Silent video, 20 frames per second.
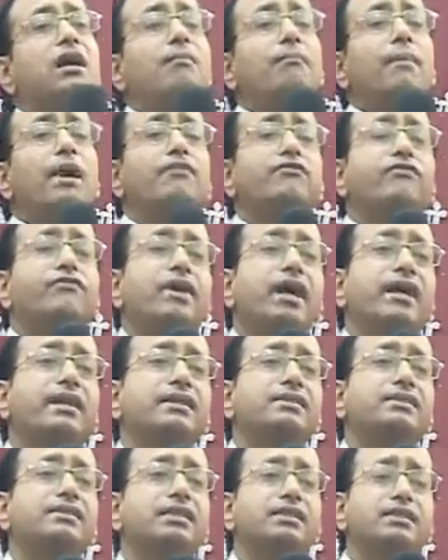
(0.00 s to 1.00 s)
my
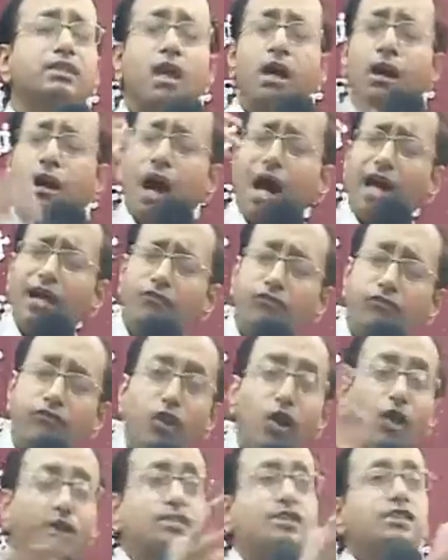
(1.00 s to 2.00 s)
finances. I have
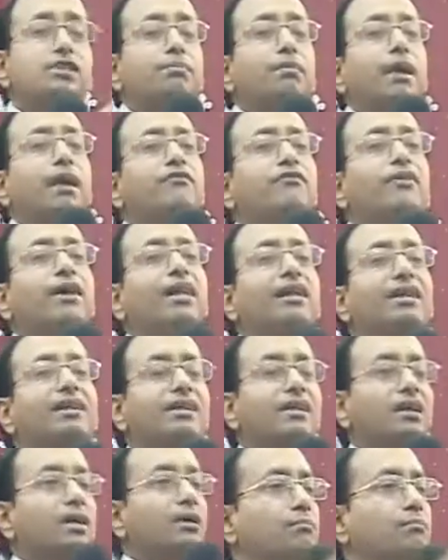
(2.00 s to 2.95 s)
lost my wealth.